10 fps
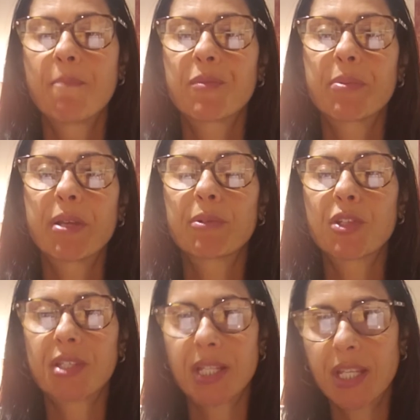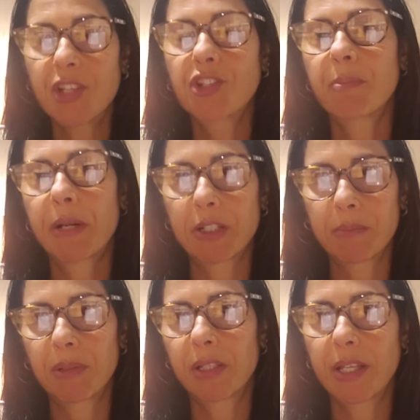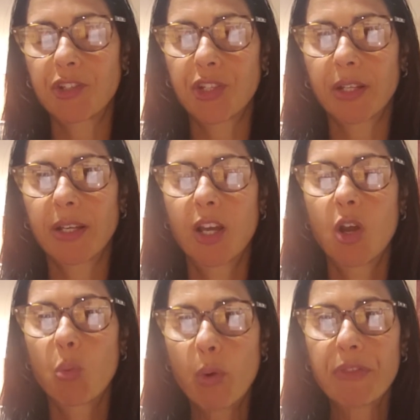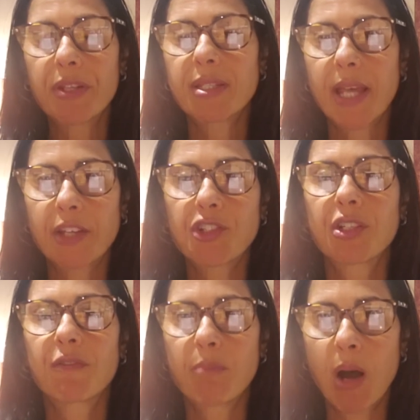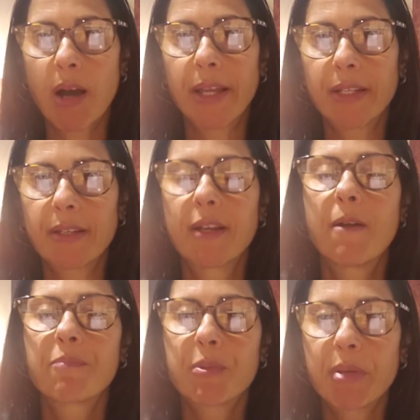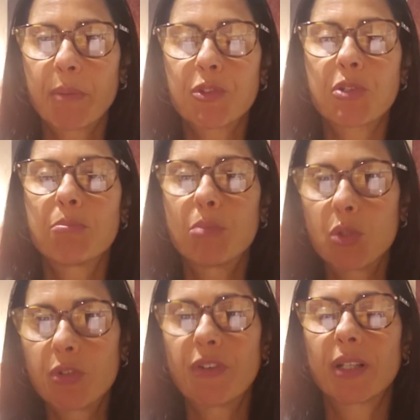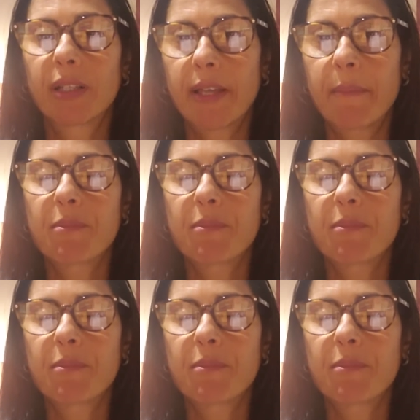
to be able to teach a paraplegic with intention of mind to be able to move a limb.